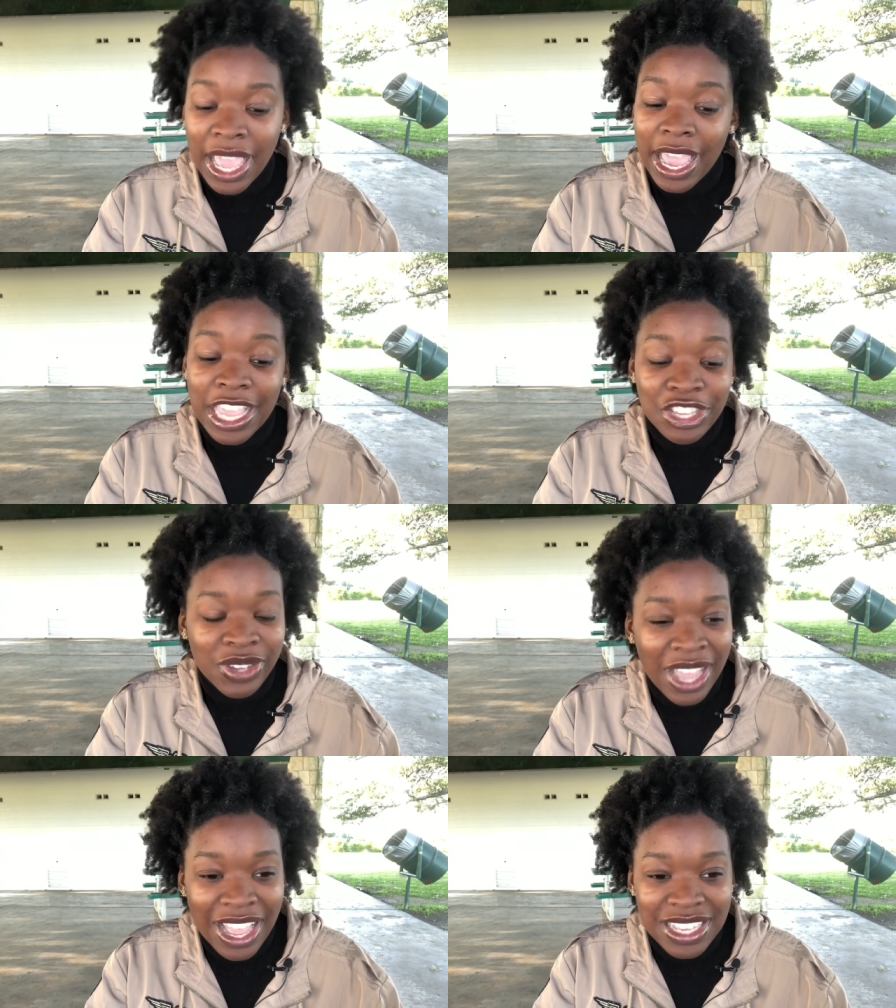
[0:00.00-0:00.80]
And you
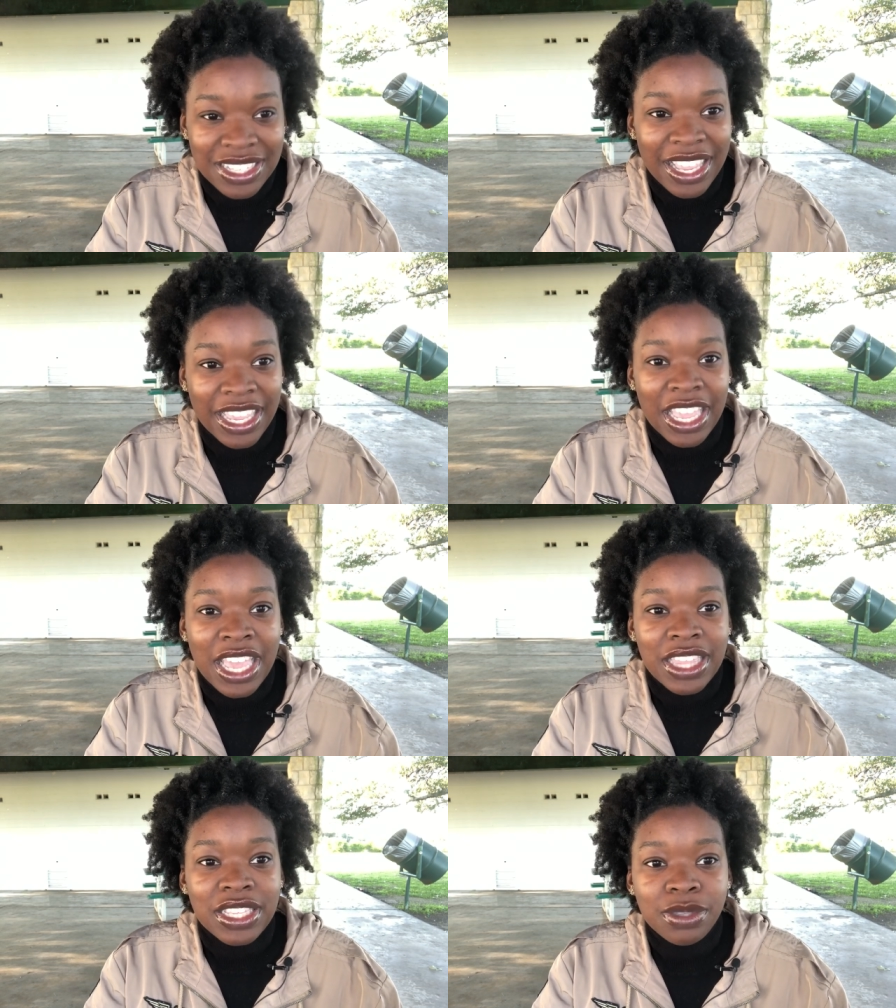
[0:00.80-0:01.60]
guys, like
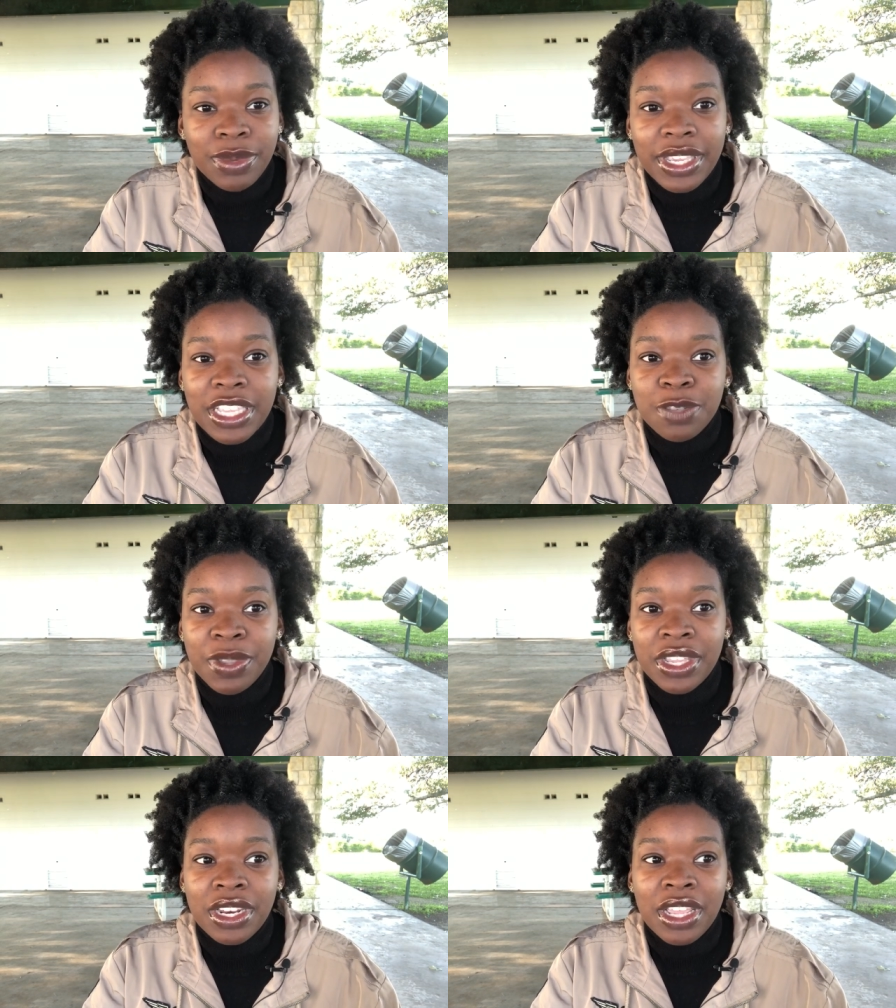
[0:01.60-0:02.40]
this week has
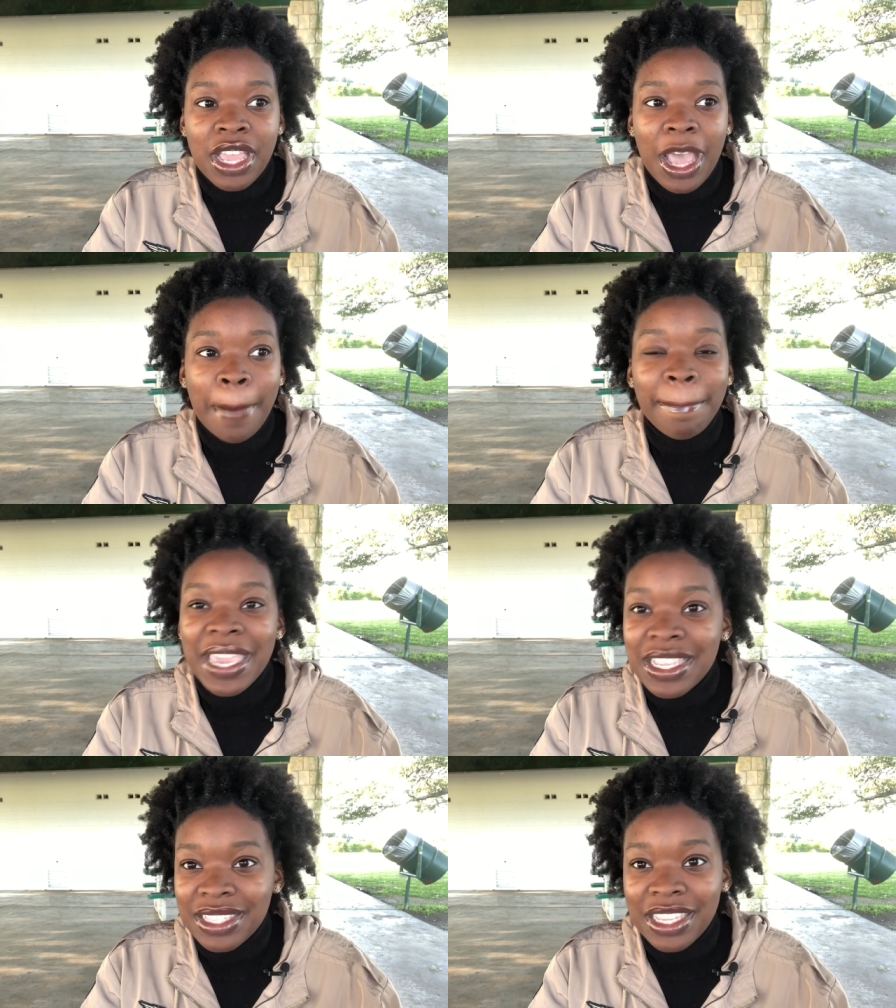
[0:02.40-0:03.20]
been
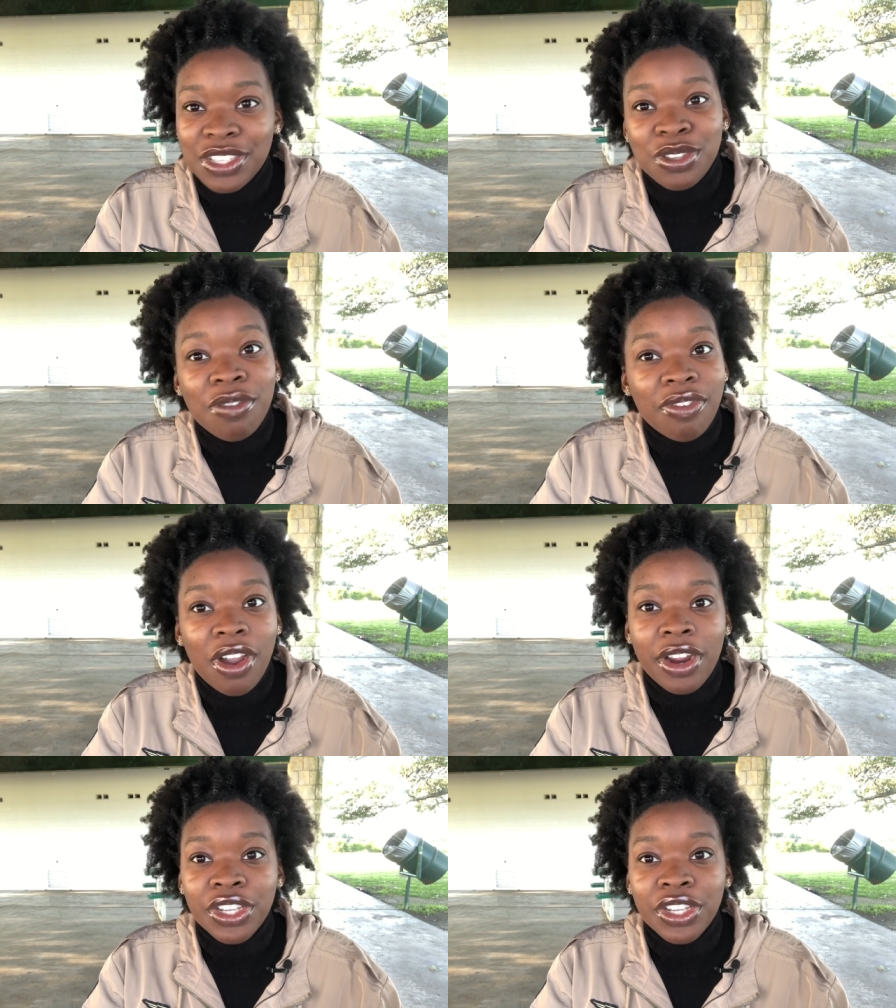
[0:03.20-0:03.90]
amazing so far.